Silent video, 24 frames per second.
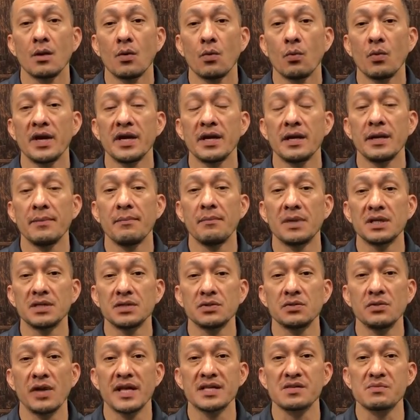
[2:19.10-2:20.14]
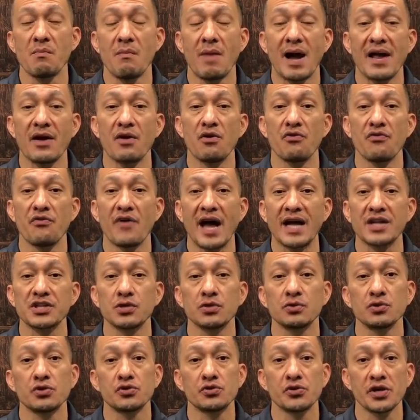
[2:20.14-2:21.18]
when a muscle has
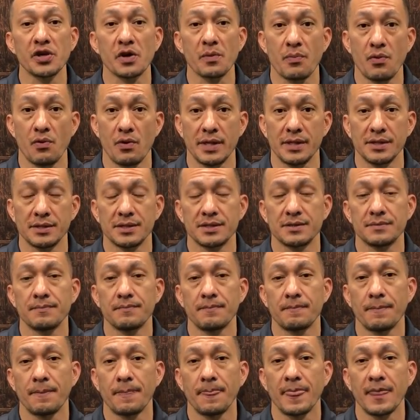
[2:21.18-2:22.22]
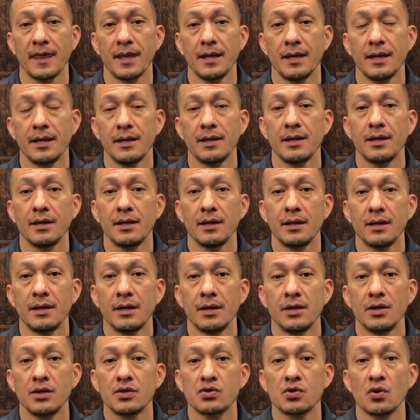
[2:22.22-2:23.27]
myofascial trigger points.
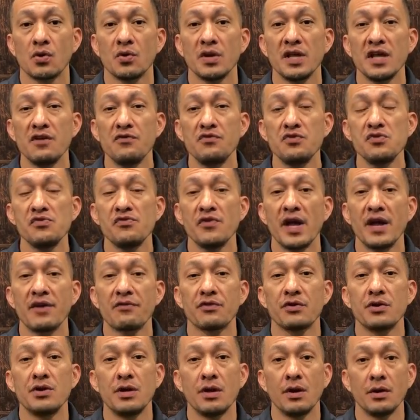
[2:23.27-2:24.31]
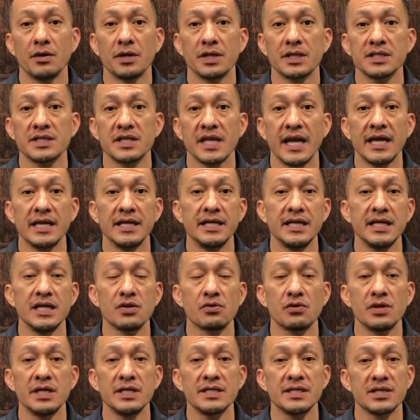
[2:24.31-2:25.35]
So if you've ever noticed a
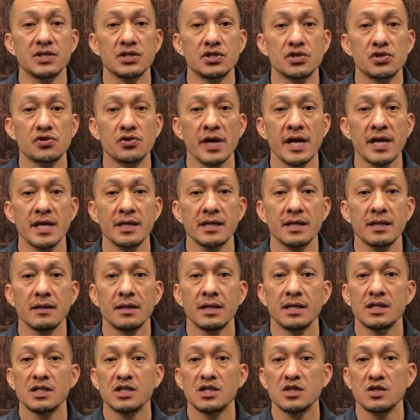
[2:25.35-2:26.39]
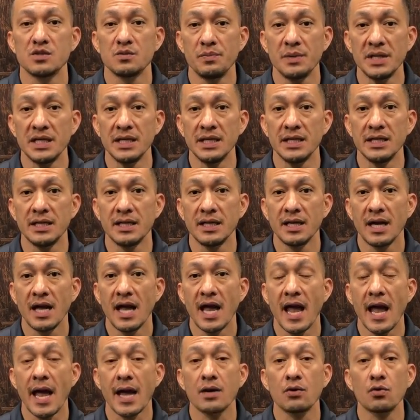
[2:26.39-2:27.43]
decrease in strength, speed,
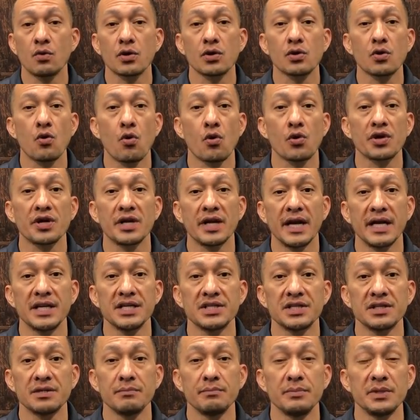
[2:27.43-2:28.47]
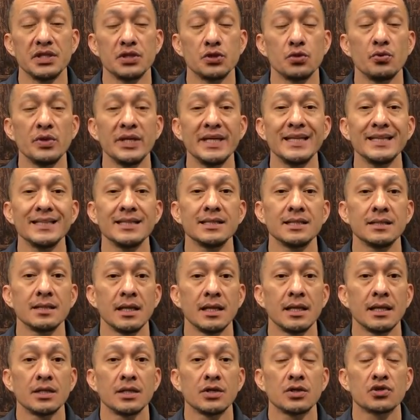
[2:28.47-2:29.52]
and or coordination between
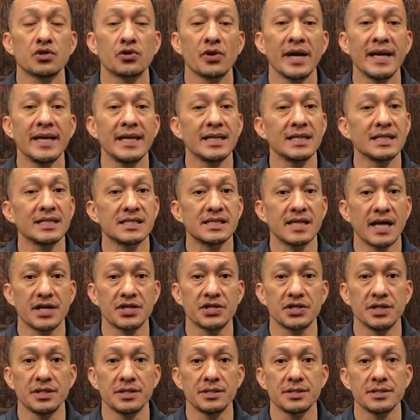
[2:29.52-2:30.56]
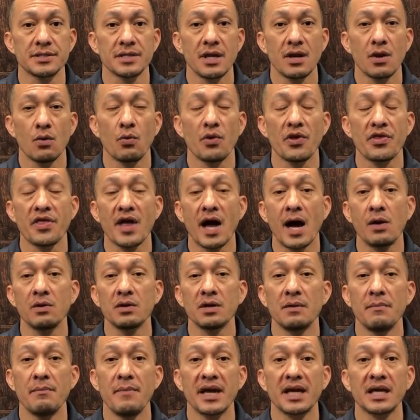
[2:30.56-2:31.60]
training sessions
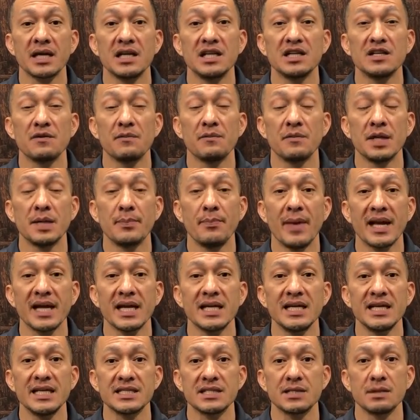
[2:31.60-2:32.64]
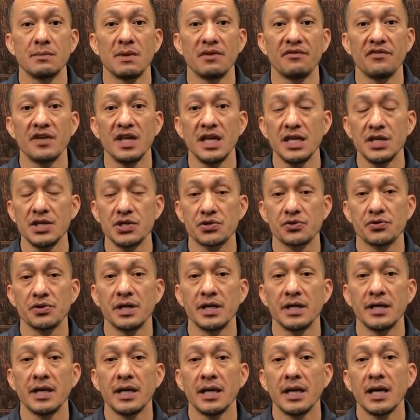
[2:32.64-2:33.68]
without a mechanism of
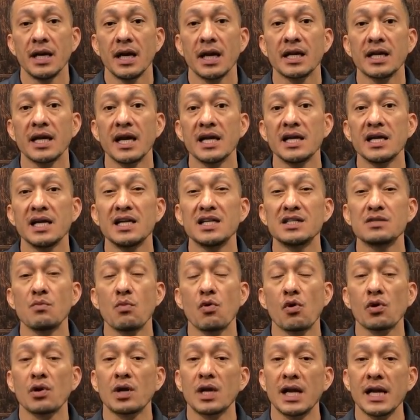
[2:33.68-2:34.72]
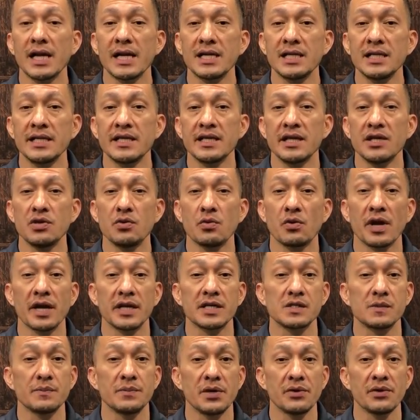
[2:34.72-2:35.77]
injury, again, it is more likely that you are
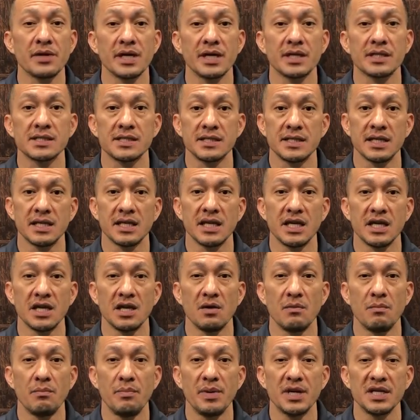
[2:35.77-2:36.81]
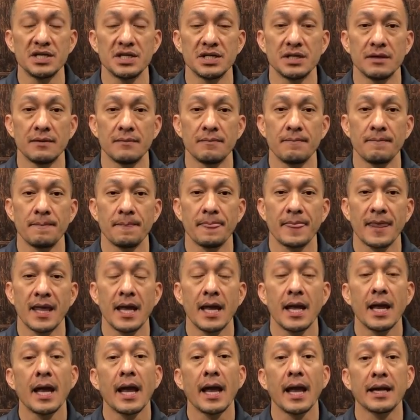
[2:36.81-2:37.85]
experiencing inhibition
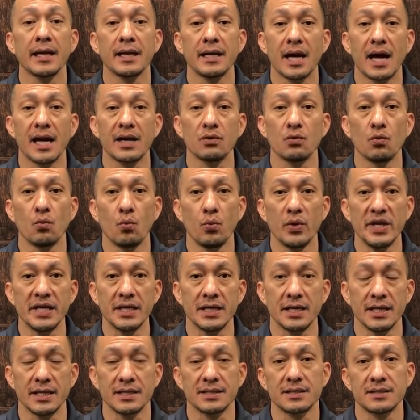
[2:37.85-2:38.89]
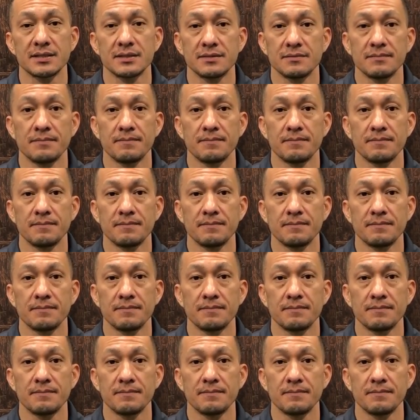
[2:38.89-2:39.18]
and not weakness.